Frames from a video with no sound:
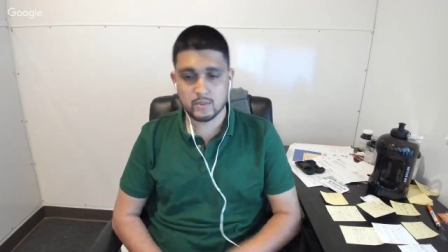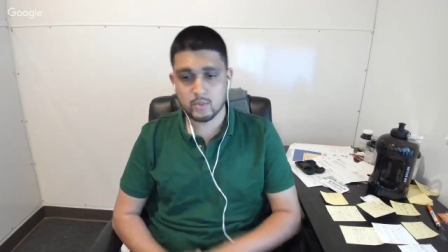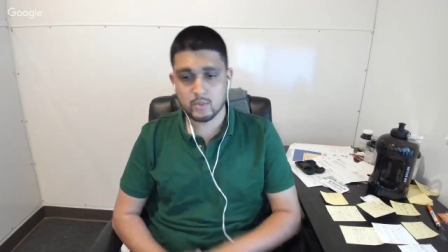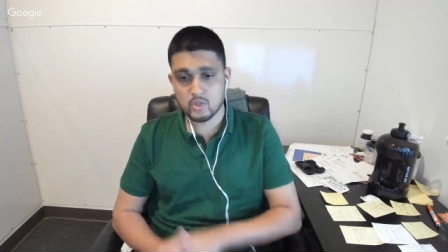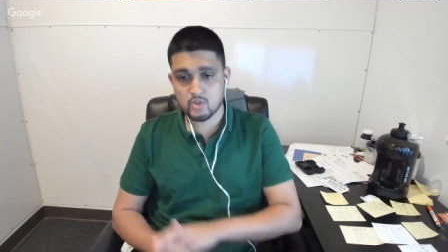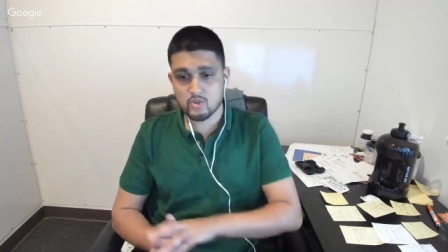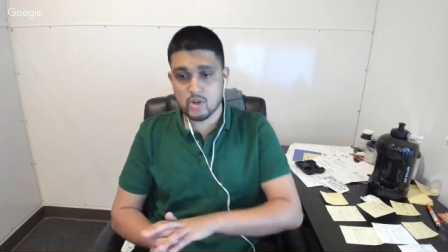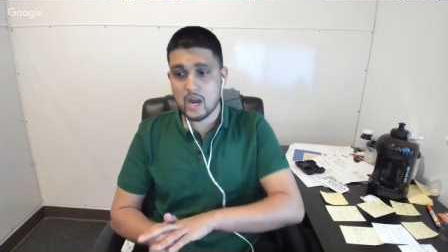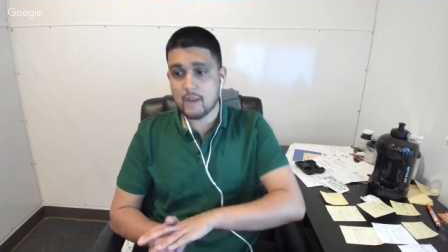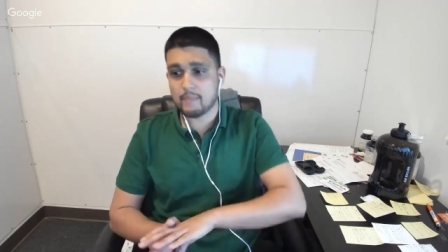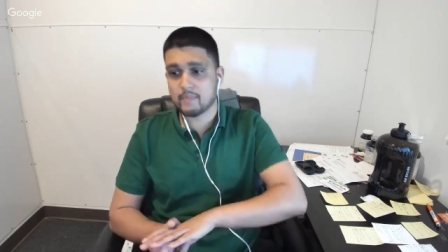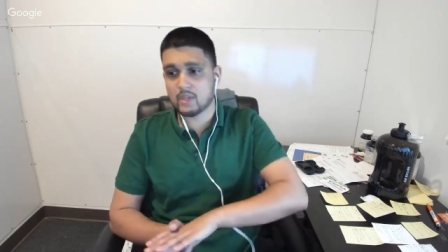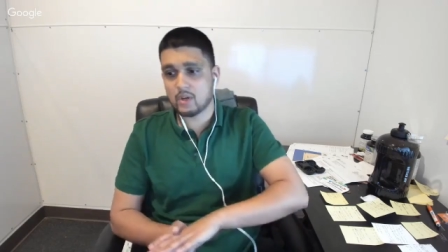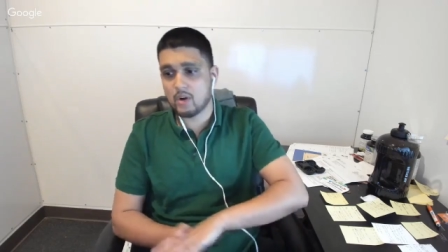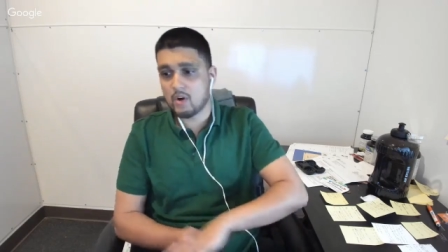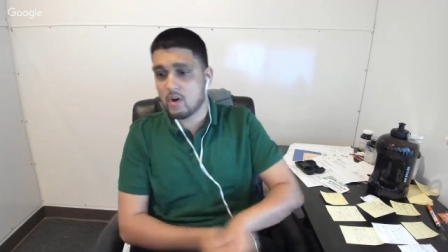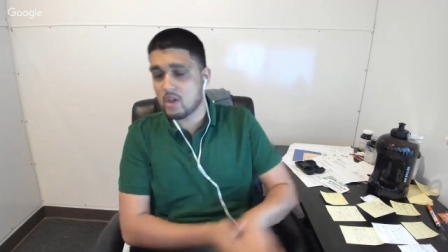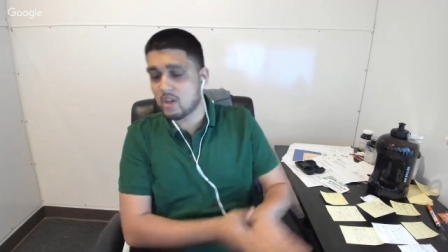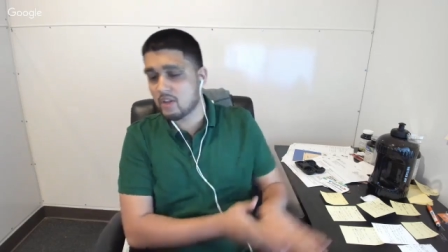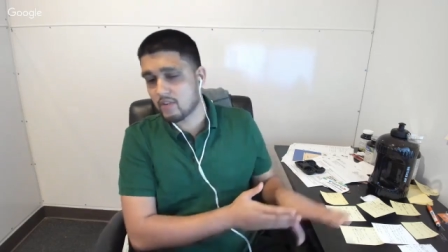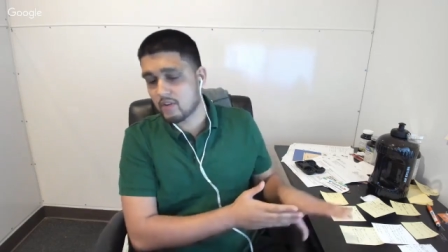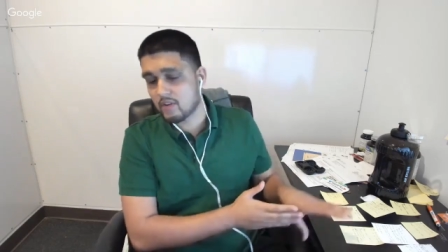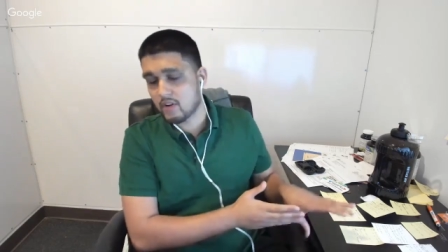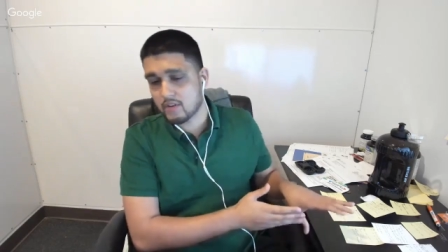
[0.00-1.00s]
We dropped
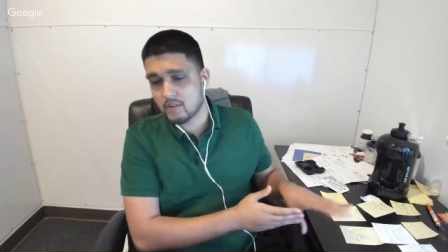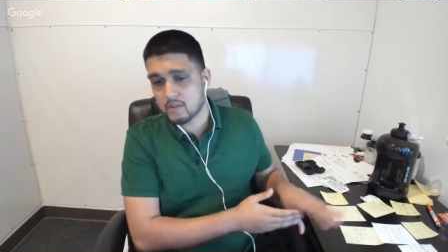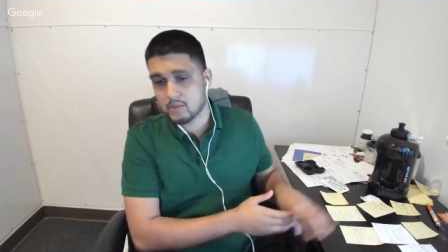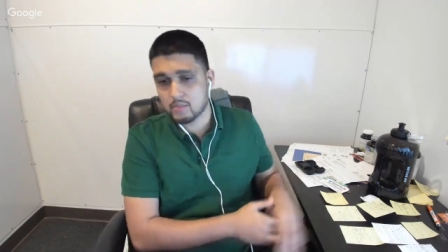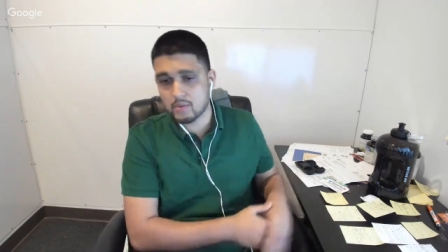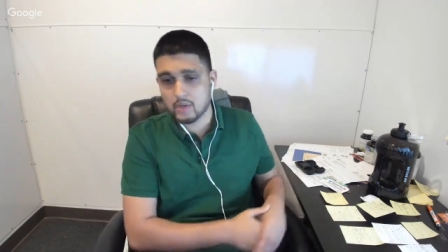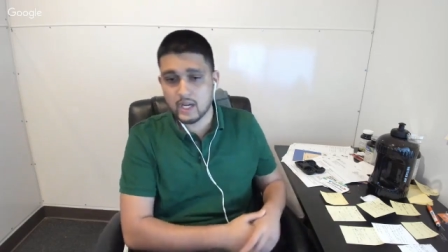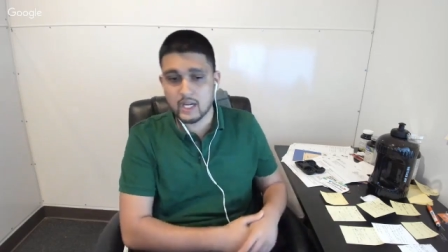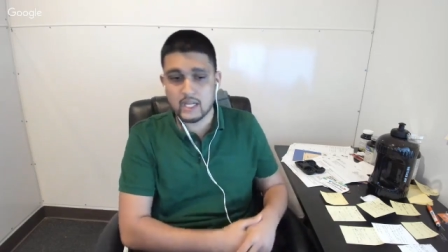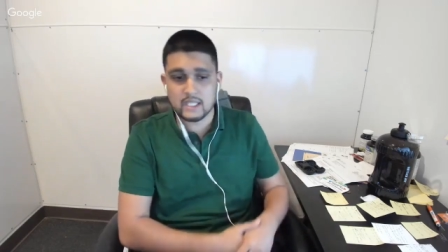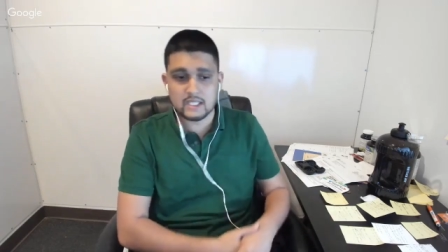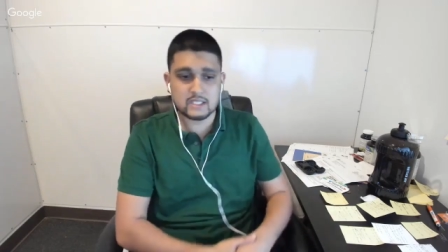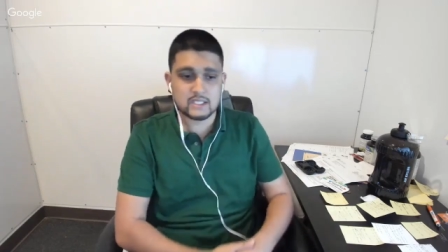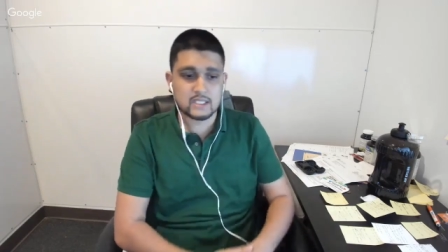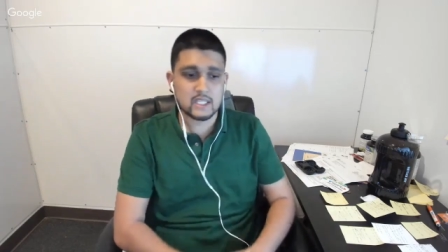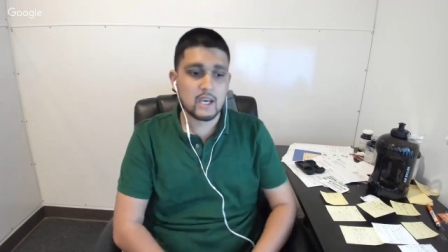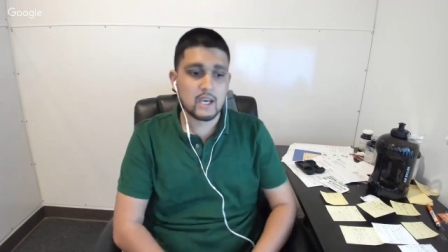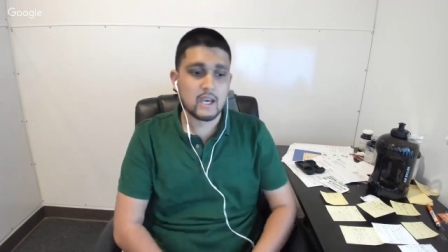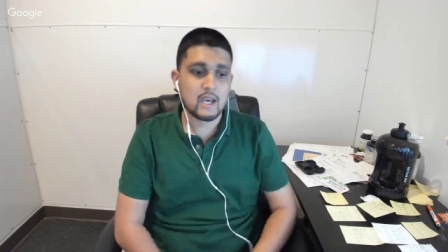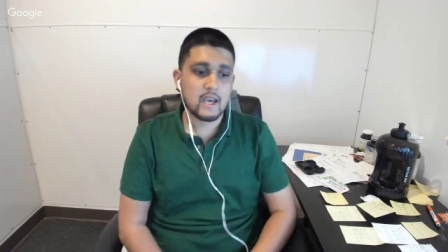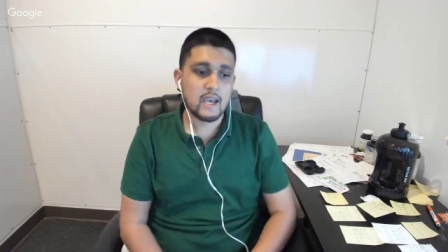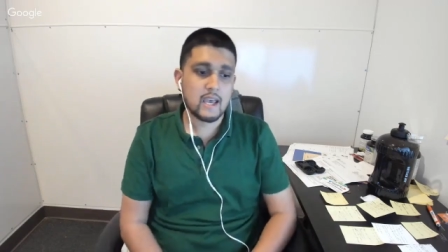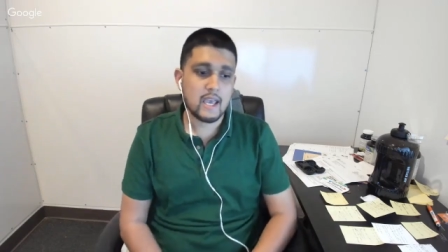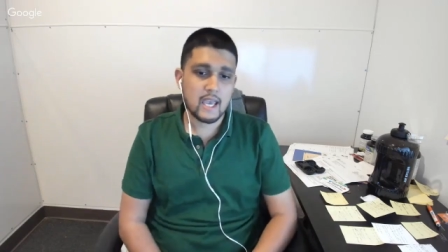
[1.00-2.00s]
all of our other brands
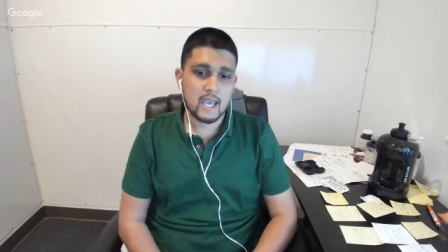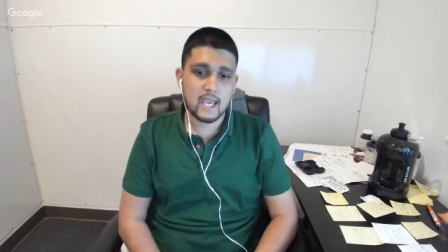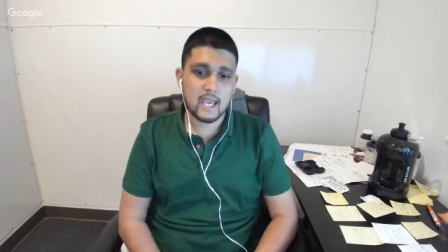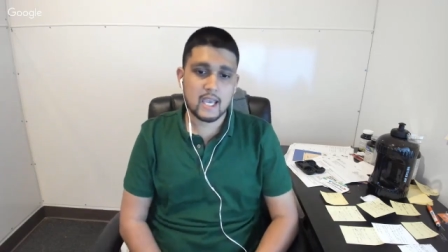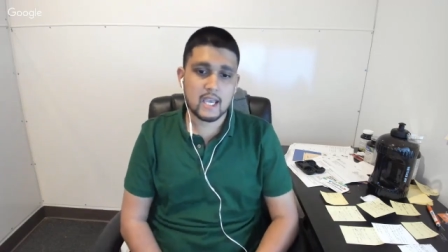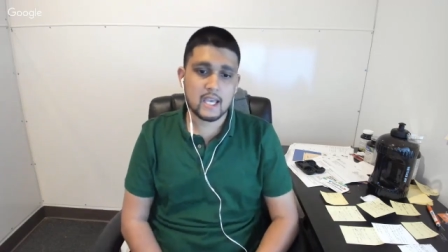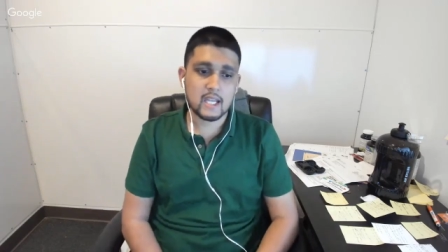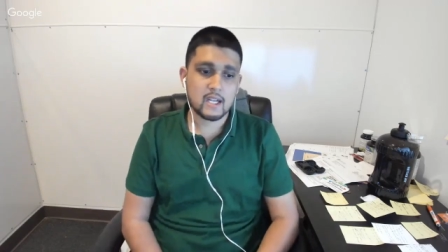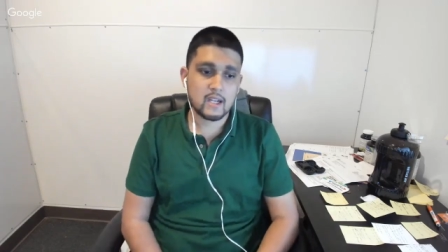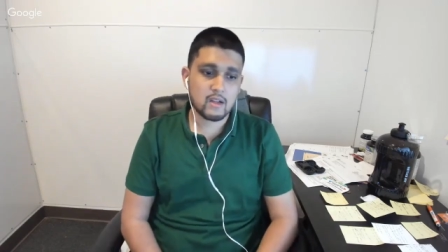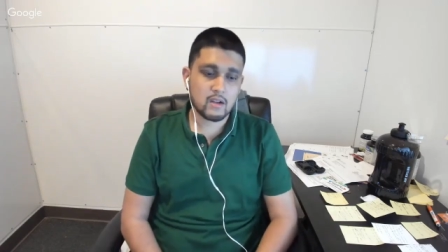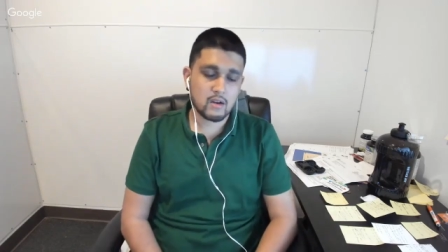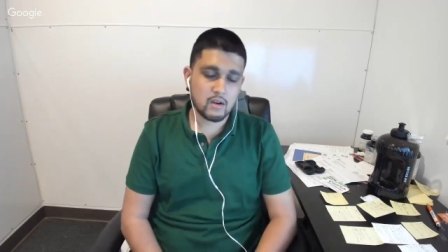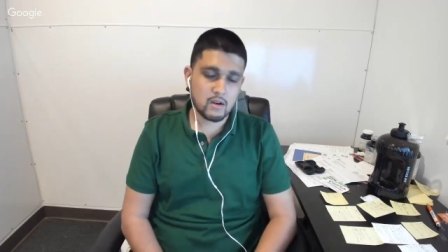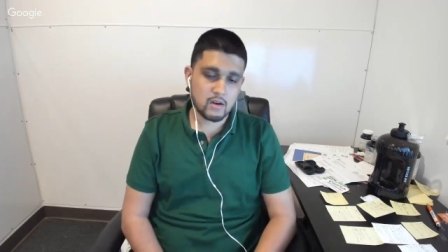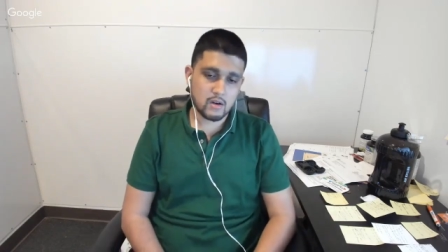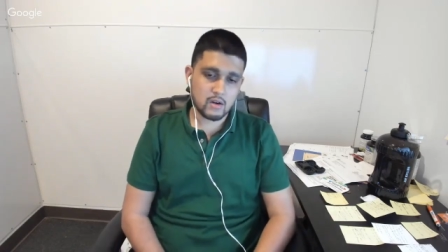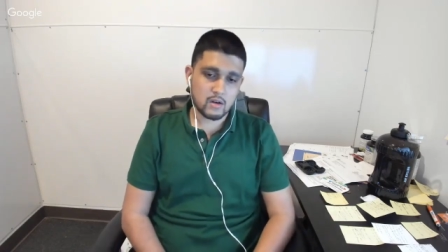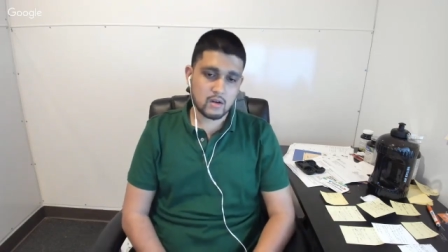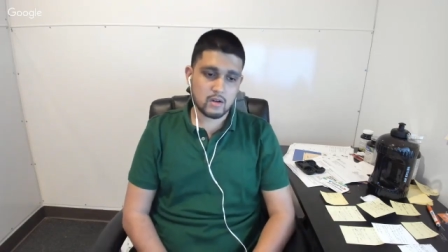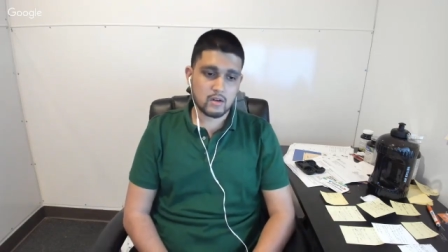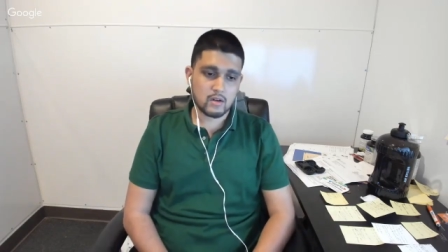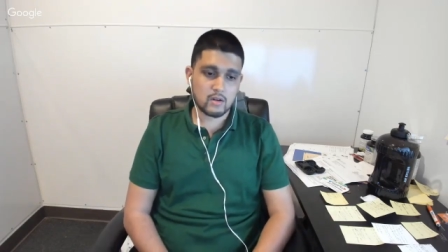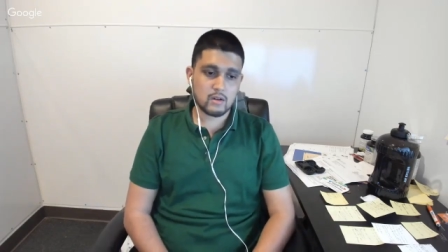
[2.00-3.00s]
and
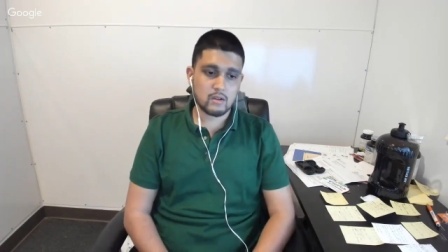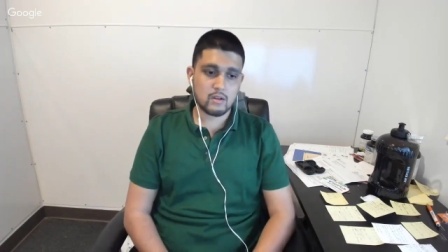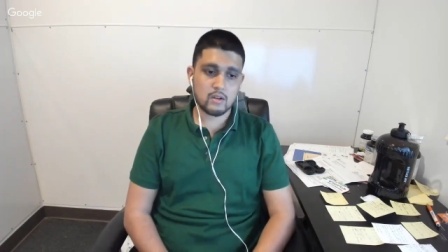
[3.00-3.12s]
our,